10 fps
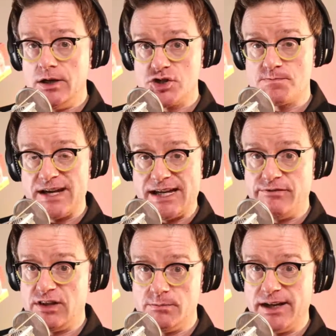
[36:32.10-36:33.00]
just by
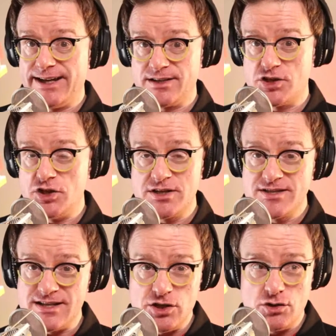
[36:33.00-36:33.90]
giving them a link. So you can
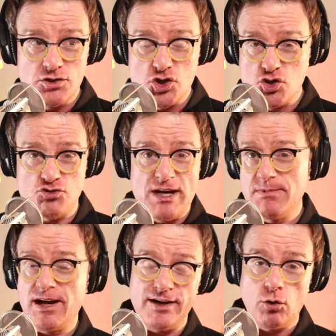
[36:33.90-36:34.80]

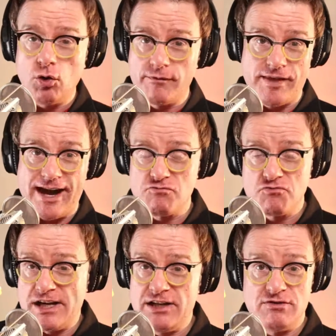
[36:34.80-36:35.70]
streamline all of that
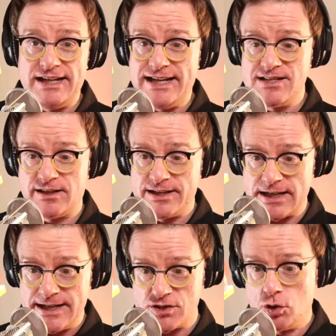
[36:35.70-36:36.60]
really, really easily.
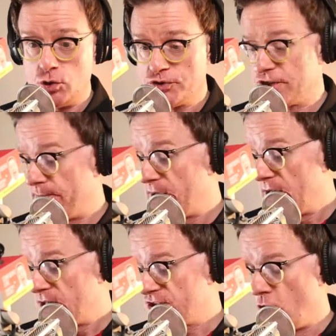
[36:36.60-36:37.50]
It's awesome.
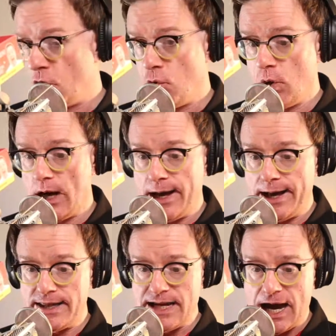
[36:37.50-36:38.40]
So
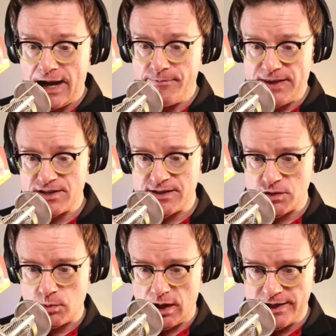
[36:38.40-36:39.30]
yeah,
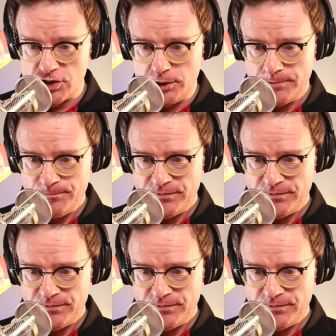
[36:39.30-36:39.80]
that's what I do.